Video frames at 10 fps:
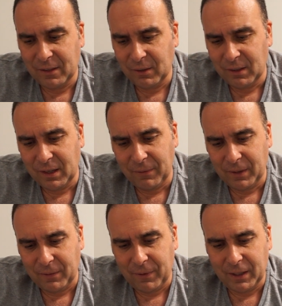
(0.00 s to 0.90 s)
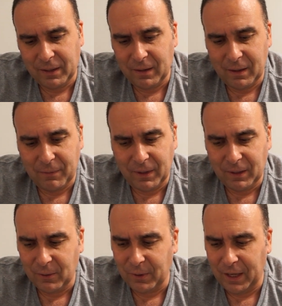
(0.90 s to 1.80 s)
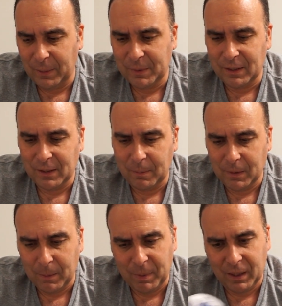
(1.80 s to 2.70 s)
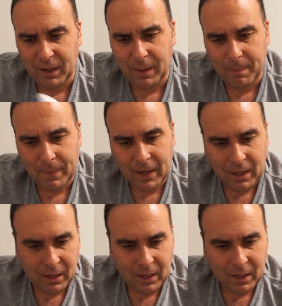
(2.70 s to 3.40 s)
So it's definitely a fun little game system to pick up.